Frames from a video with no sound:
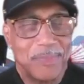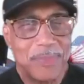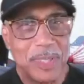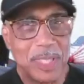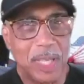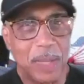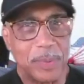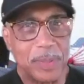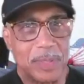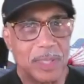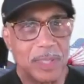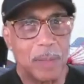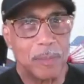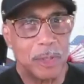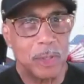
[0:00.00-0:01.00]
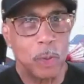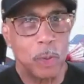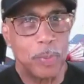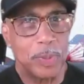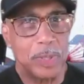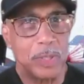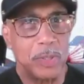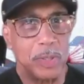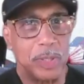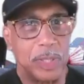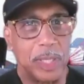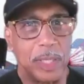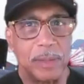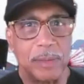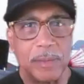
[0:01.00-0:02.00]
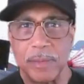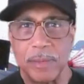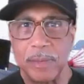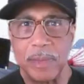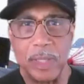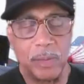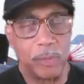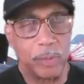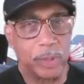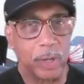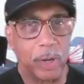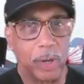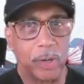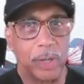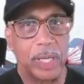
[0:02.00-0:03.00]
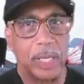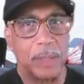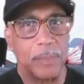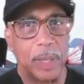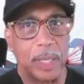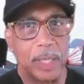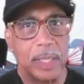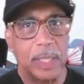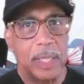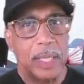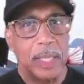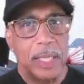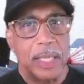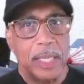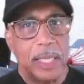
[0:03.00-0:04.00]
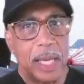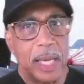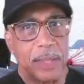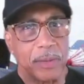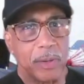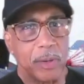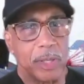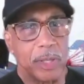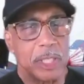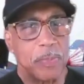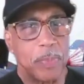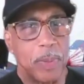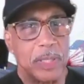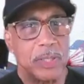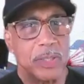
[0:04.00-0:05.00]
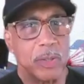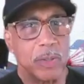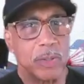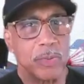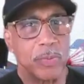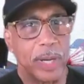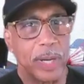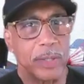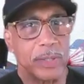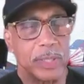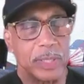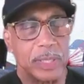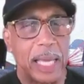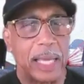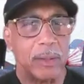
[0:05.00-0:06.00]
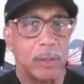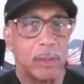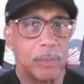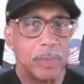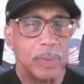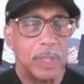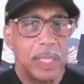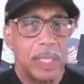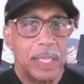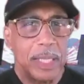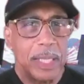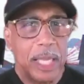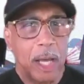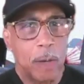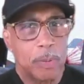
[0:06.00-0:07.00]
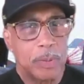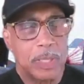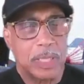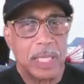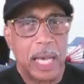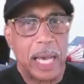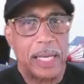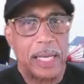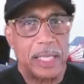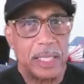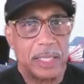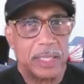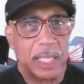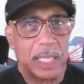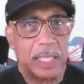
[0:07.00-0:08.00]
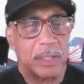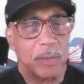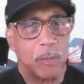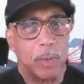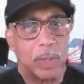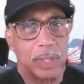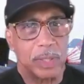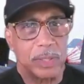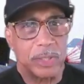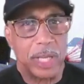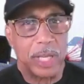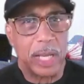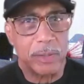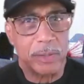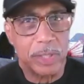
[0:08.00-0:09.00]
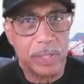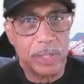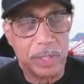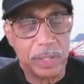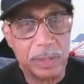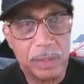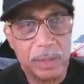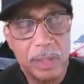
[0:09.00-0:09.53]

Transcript: something stupid that you didn't really hurt anybody. Yeah, they're going to expunge those records. And that'll help society in the sense that one of the challenges